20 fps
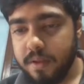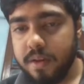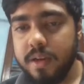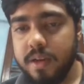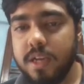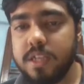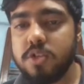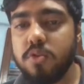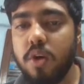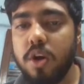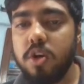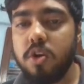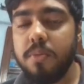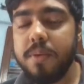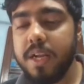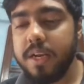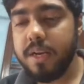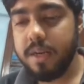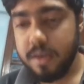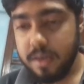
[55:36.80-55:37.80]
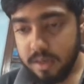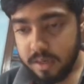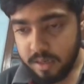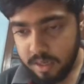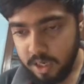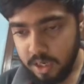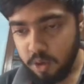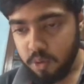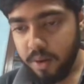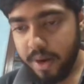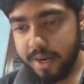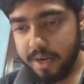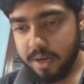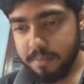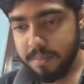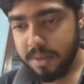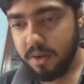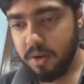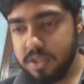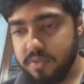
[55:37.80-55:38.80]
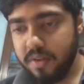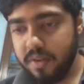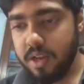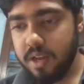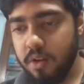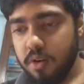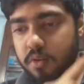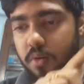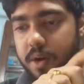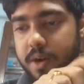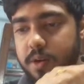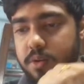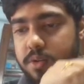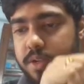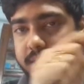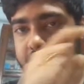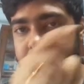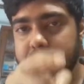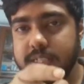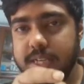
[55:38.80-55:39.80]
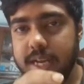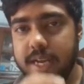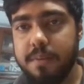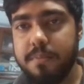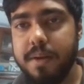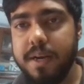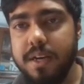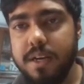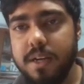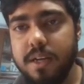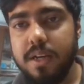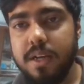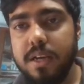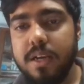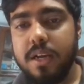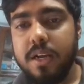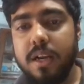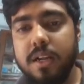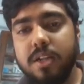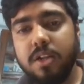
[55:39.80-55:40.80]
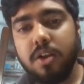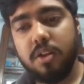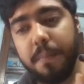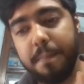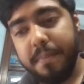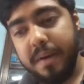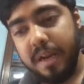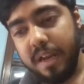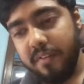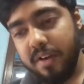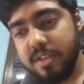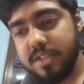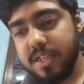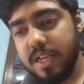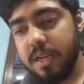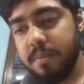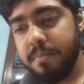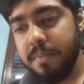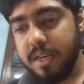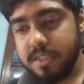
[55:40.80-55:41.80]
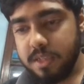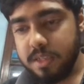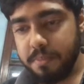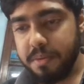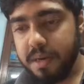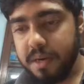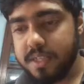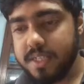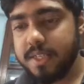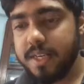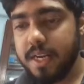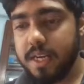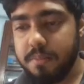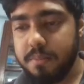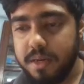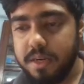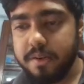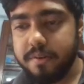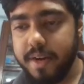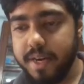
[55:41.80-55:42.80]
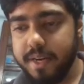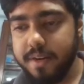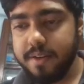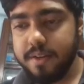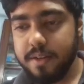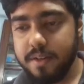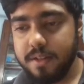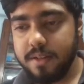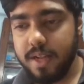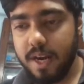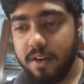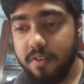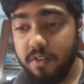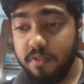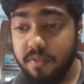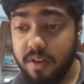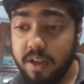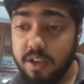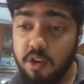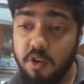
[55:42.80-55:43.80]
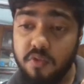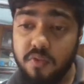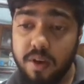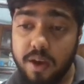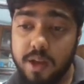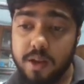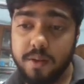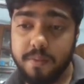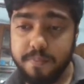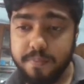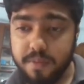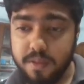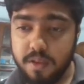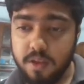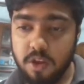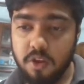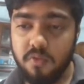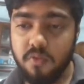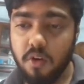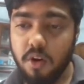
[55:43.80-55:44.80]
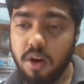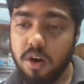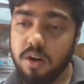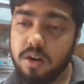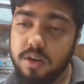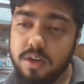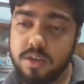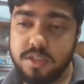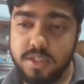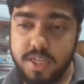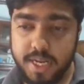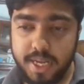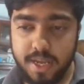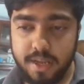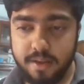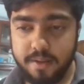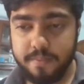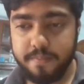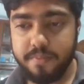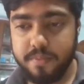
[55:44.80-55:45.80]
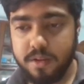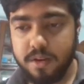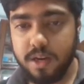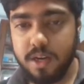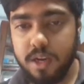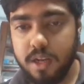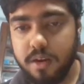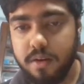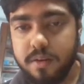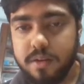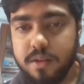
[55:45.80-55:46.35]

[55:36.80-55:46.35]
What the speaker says: is going to be the new end, because when you go into the next element, now the previous element is the present element, right? That you were checking earlier.